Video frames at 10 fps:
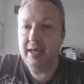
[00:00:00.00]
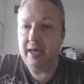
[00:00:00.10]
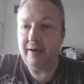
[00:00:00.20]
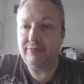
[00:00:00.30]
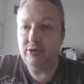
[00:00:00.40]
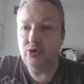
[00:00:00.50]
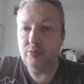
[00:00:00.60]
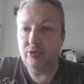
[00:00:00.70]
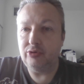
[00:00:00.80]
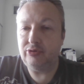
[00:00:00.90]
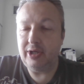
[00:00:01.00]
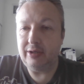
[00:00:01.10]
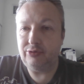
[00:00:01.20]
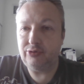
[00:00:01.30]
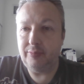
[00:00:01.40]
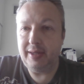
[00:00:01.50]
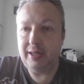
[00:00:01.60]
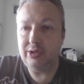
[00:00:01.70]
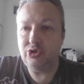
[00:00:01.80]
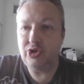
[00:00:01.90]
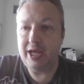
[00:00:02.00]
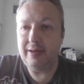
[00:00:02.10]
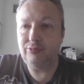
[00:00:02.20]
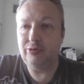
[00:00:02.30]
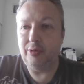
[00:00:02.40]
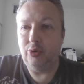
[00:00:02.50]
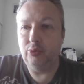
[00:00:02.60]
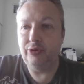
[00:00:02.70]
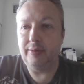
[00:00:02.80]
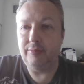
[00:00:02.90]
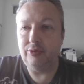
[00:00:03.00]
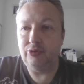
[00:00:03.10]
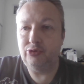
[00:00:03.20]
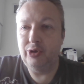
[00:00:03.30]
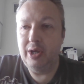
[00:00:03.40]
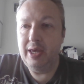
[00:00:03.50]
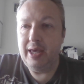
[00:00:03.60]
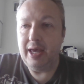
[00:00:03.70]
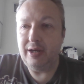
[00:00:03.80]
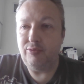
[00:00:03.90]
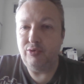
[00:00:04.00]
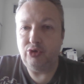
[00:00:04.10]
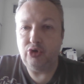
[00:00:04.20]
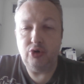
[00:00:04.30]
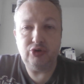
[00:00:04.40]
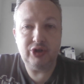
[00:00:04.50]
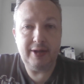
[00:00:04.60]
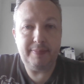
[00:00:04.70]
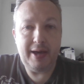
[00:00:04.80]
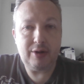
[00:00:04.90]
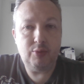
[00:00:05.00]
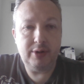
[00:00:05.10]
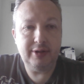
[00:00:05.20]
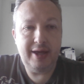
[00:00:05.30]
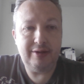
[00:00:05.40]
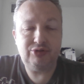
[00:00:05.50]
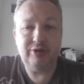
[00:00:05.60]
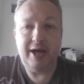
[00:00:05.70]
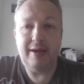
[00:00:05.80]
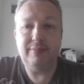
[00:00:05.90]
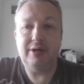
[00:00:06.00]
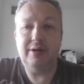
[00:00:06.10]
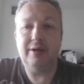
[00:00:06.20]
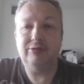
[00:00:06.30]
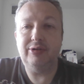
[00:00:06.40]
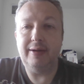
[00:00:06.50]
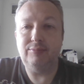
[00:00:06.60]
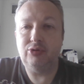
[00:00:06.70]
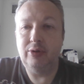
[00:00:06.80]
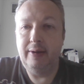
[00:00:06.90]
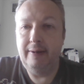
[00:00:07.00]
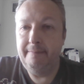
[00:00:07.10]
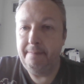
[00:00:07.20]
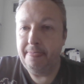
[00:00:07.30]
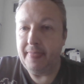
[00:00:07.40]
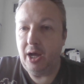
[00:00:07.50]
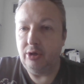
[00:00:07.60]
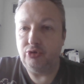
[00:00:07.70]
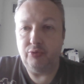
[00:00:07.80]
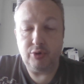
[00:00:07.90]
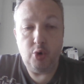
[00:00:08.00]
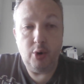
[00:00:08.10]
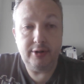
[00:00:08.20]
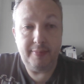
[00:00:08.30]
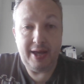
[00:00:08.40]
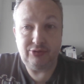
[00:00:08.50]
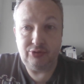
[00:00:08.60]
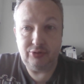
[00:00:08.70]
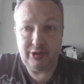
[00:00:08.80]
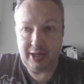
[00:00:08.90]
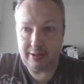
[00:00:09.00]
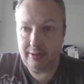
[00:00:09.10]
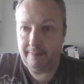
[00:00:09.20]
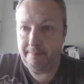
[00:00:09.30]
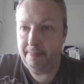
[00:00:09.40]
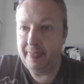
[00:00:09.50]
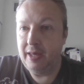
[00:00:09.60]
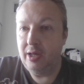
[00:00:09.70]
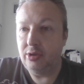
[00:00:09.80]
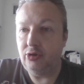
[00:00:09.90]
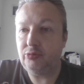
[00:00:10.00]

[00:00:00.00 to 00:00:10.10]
after numerous takes, the band jammed some old numbers and then returned to Get Back one last time in an attempt uh, to record the master take. This